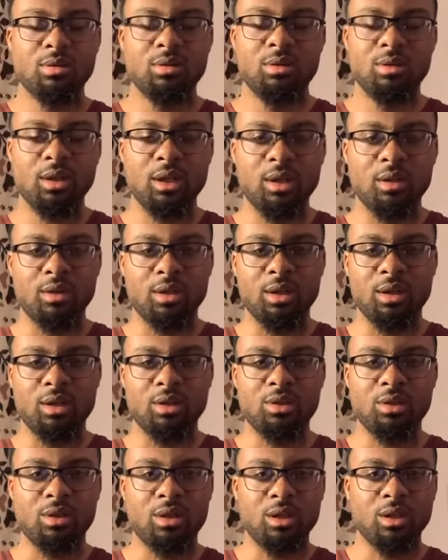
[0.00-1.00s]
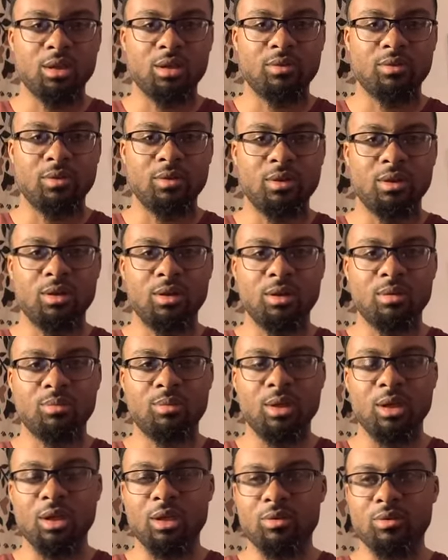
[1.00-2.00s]
engage in negative
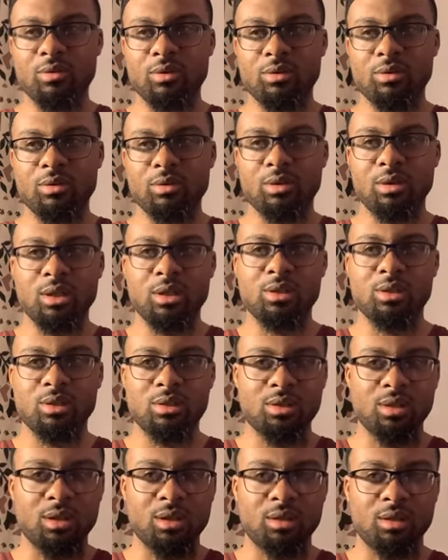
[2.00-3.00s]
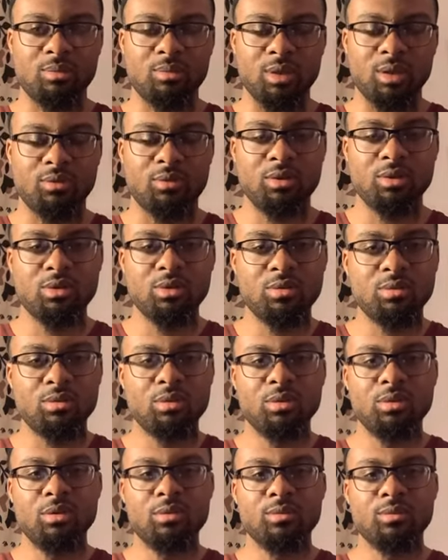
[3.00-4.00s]
behavior, and that's just not going to benefit you.
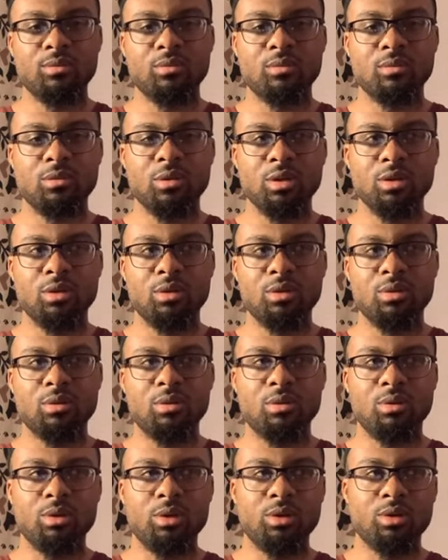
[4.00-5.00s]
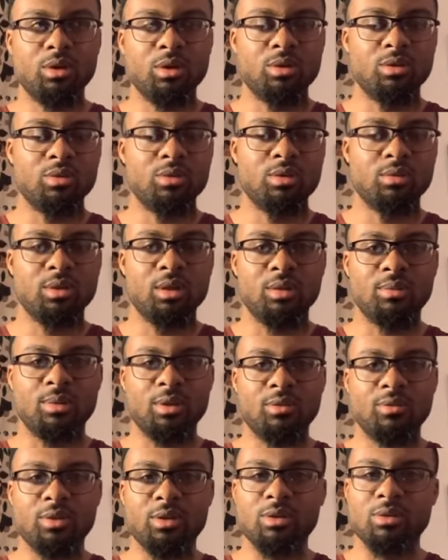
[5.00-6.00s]
Or you can do something that
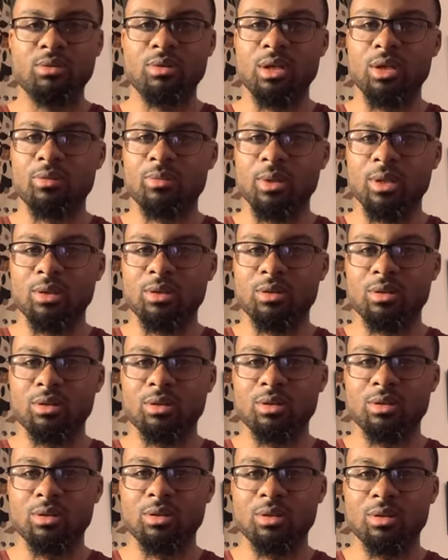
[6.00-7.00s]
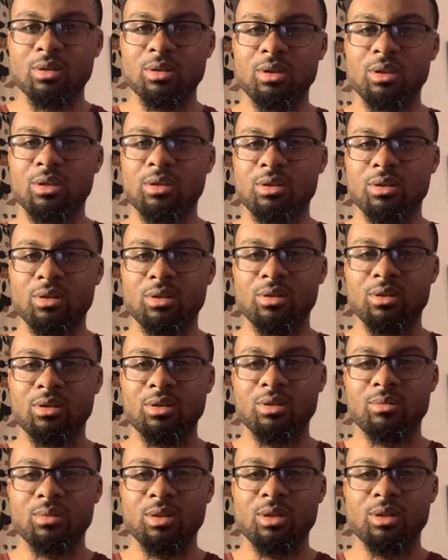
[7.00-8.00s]
benefits you and have patience. And he, sallallahu alaihi
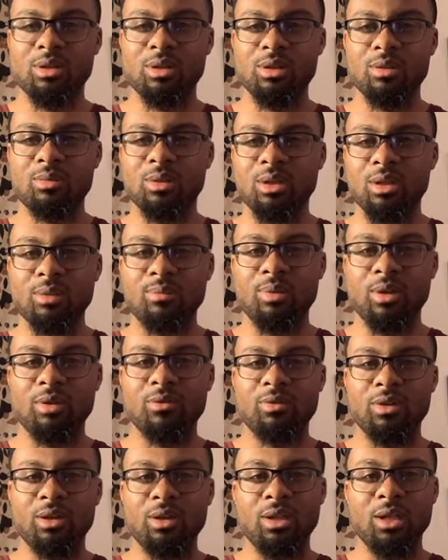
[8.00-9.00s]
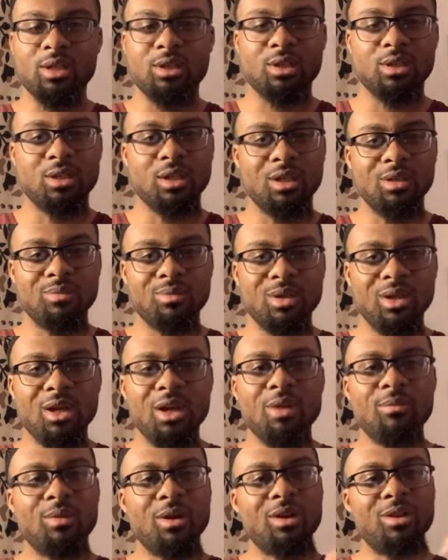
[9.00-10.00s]
wasallam, he did something that benefited not just him,
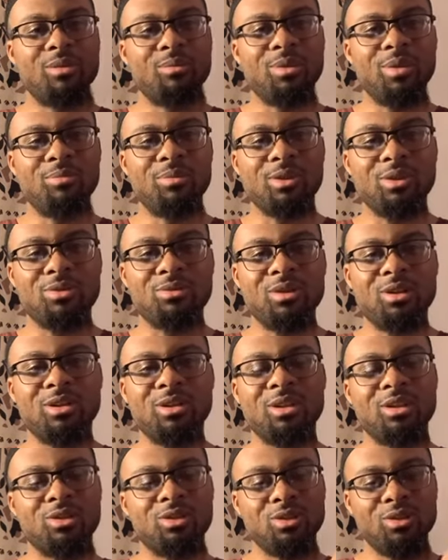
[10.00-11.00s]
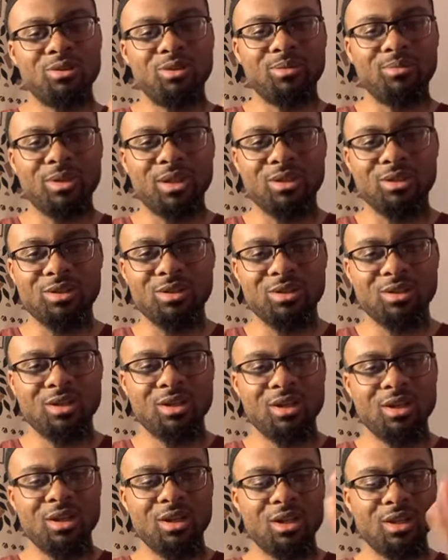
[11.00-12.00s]
but other people as well. He showed the patience
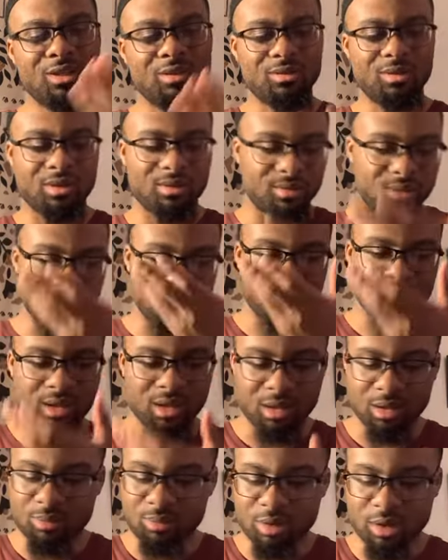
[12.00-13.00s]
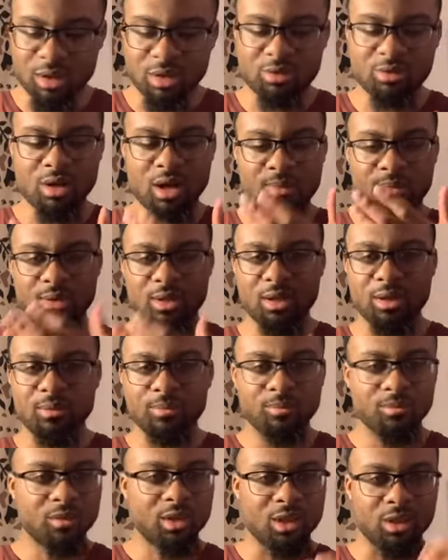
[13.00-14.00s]
in not letting the blood drop, and
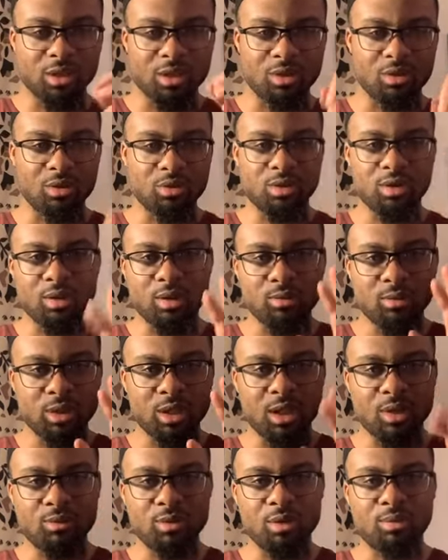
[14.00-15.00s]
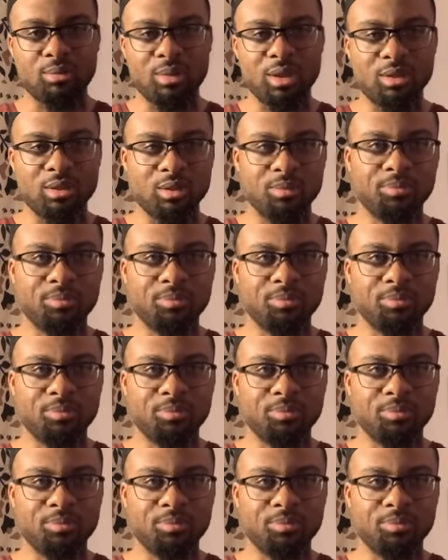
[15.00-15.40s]
because he knows that what that would have meant